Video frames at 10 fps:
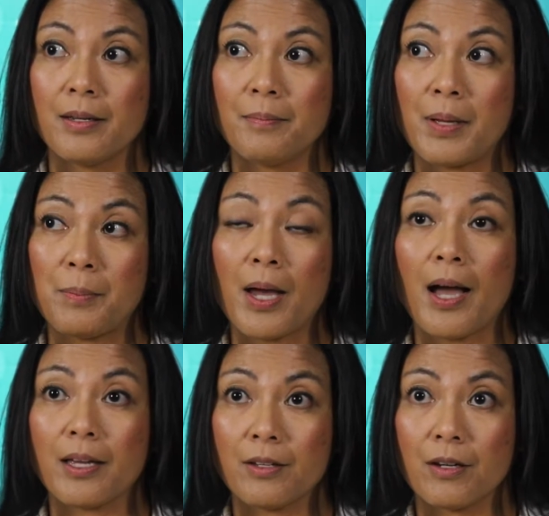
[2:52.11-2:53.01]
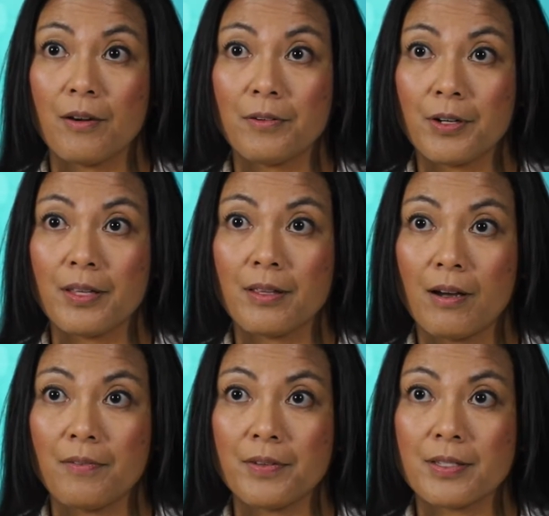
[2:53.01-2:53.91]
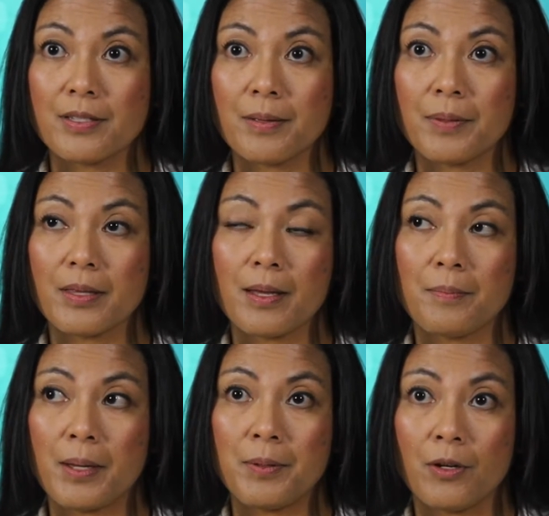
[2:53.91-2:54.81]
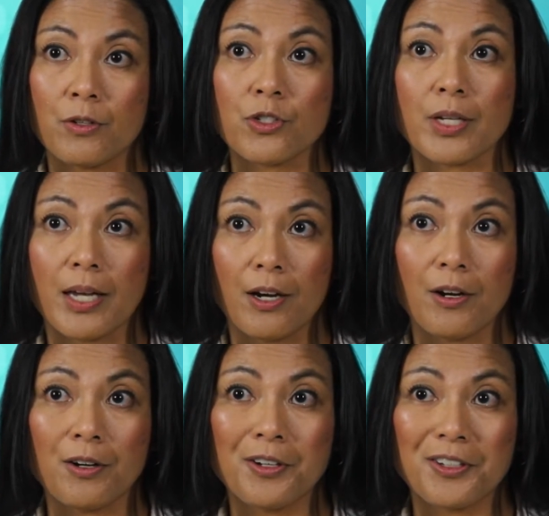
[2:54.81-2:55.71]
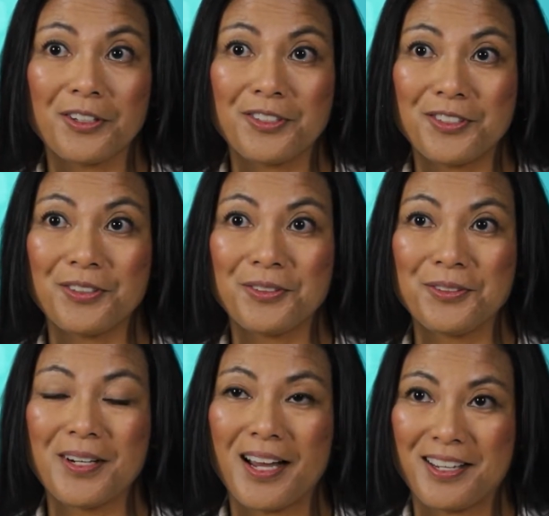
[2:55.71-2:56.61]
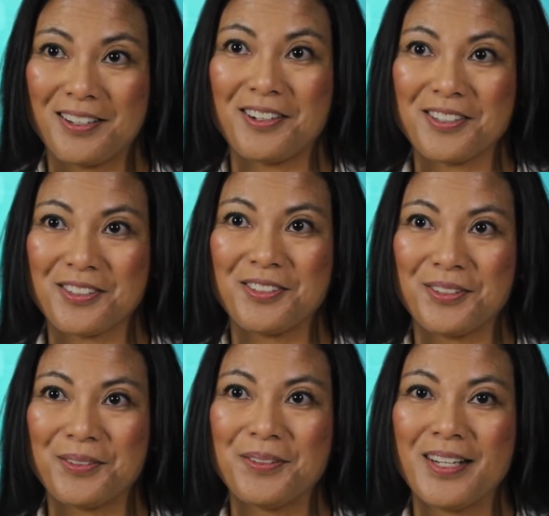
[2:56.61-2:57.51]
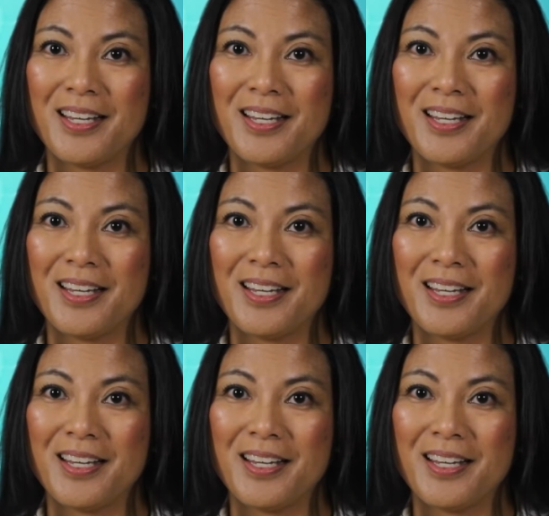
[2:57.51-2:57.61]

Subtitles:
maybe I could cover in the office, something that maybe urgent care could do, I could also do.